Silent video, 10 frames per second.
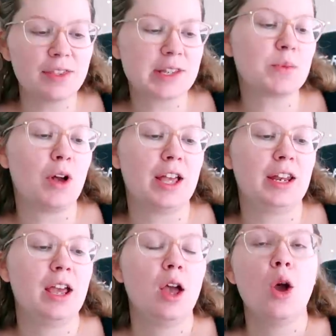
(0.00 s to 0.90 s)
this
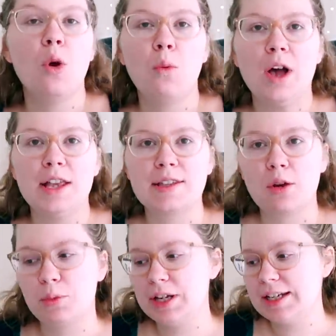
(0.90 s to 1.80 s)
one was a
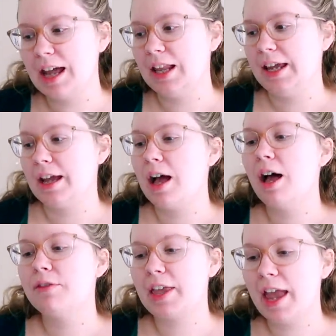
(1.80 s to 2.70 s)
retelling
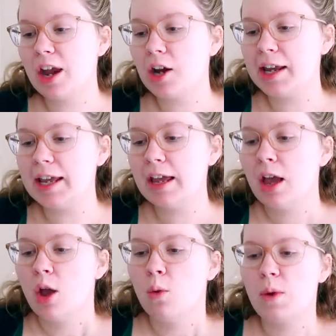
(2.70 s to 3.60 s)
of Carrie,
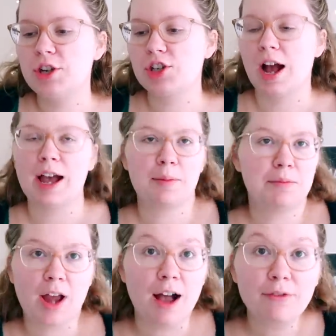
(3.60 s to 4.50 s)
which
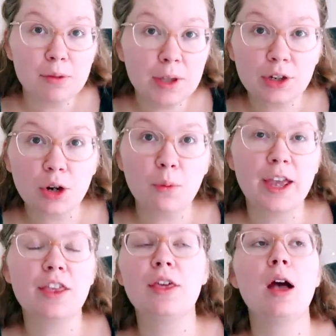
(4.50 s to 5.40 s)
I'm not familiar
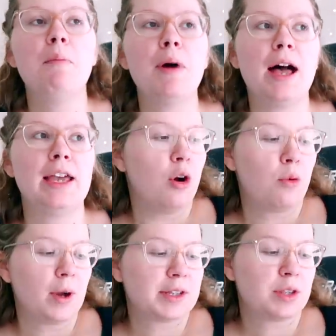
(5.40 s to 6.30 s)
with, but oh,
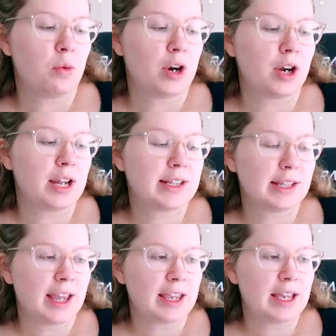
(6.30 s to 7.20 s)
what's the word? Is
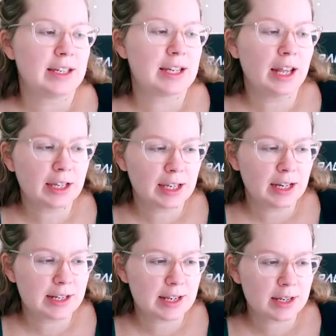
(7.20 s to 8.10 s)
it like
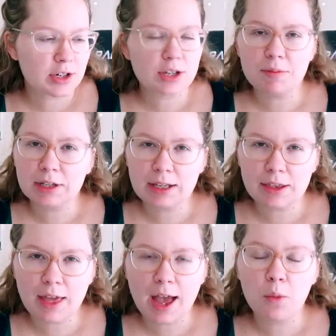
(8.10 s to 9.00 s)
telekinesis or something
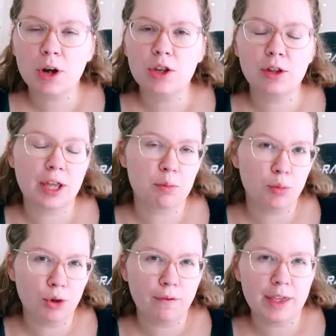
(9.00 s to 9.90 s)
like that where you can like
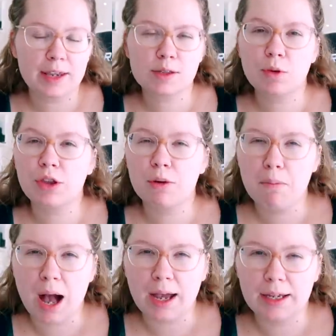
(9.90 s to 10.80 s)
move things with your
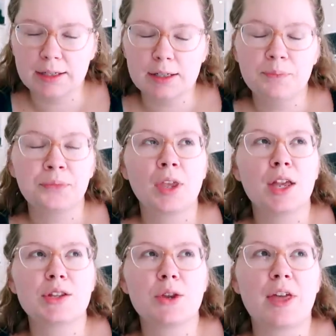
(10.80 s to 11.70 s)
mind?
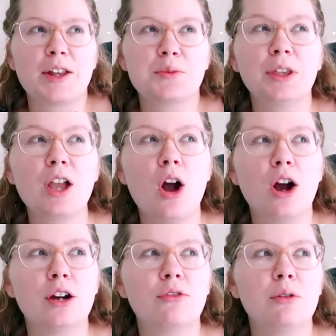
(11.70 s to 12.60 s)
And so that's really
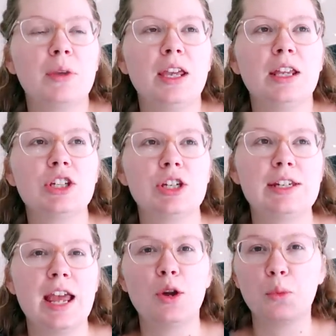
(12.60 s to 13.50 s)
hard for me to
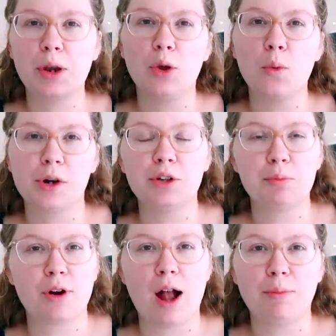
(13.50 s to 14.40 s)
take real world
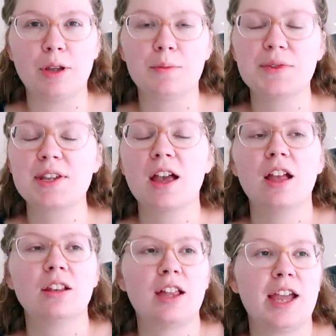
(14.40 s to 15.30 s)
problems
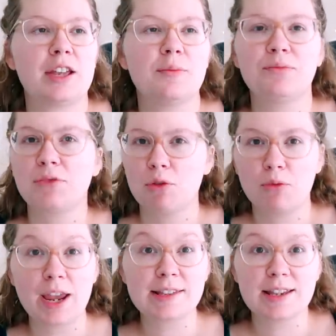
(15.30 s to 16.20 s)
like
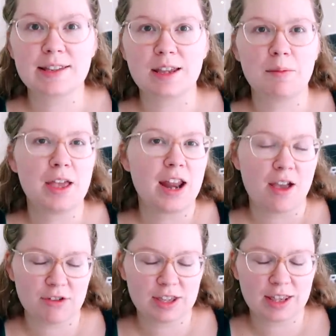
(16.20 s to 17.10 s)
racism and
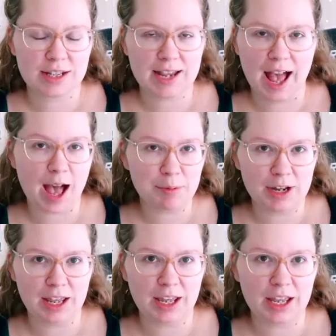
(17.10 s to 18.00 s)
everything that's
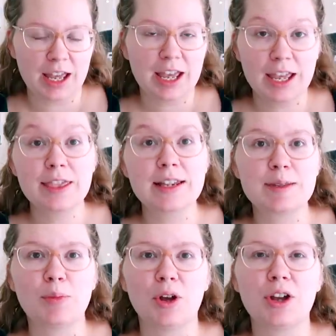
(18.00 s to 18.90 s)
happening in this
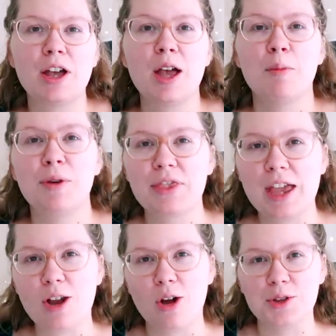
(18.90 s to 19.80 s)
book, but
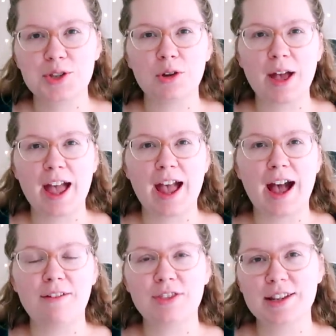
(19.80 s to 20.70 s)
then also
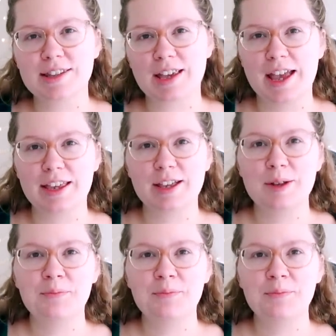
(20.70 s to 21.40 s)
have this like,